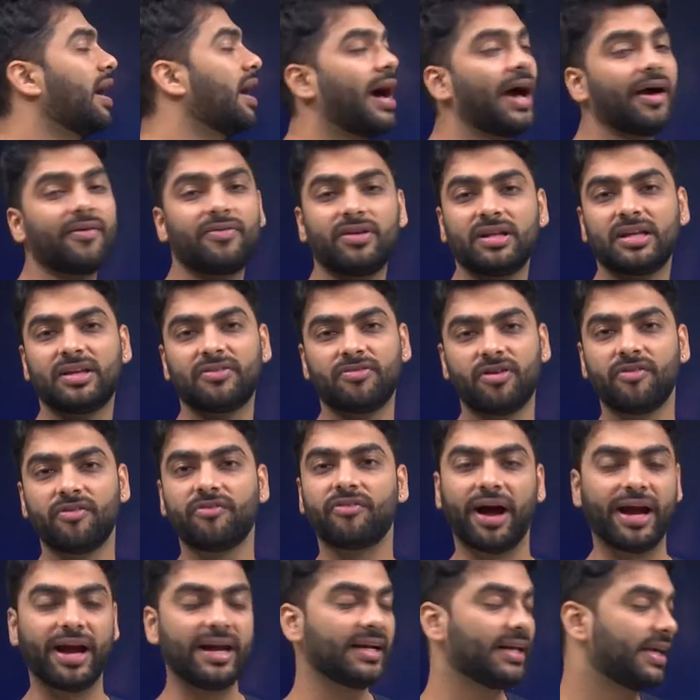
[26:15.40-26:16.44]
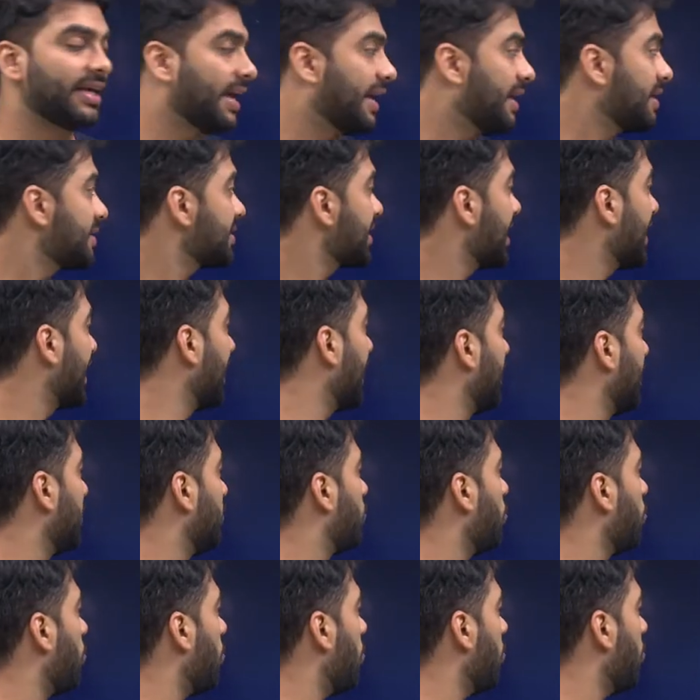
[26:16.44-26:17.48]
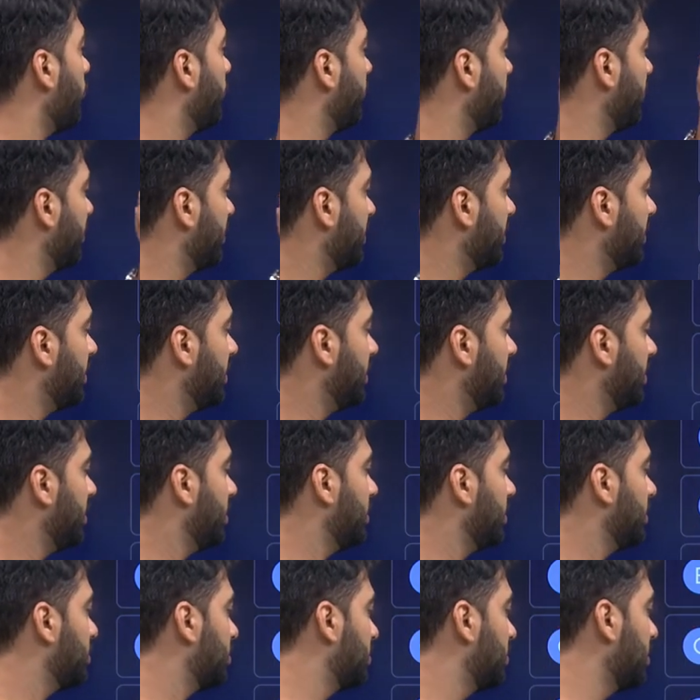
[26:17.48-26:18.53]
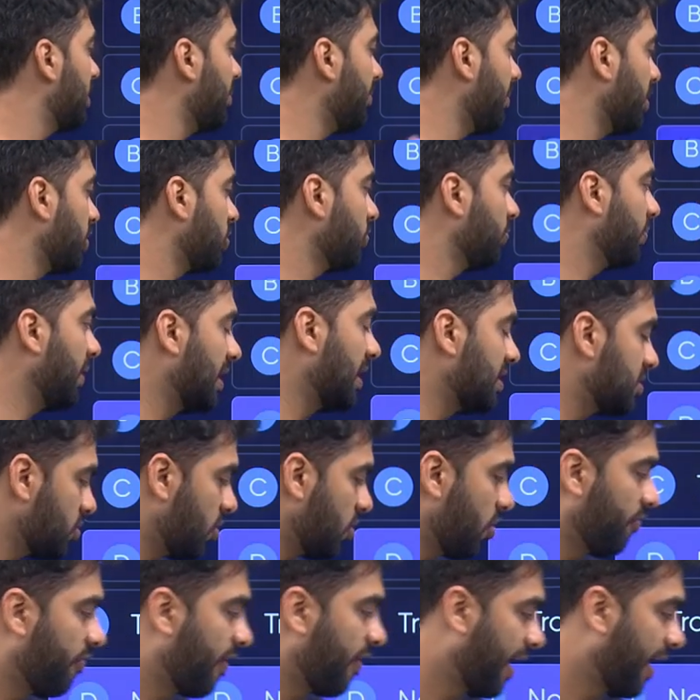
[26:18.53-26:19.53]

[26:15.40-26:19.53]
I will give a wild guess and I will go with nematoblasts of